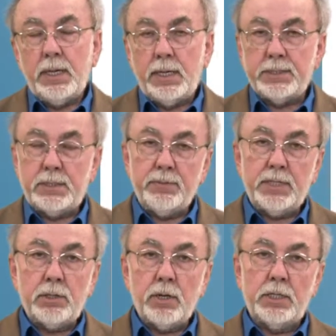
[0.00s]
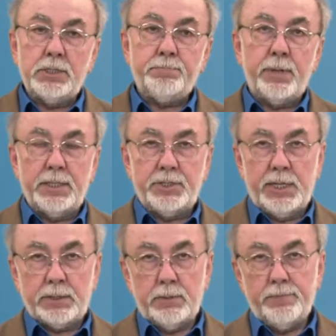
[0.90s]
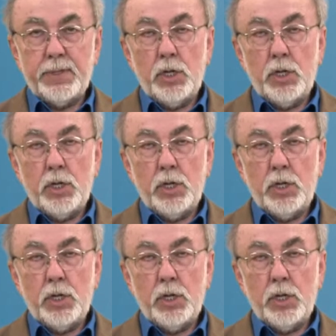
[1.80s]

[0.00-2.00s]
our Civic Ecology project,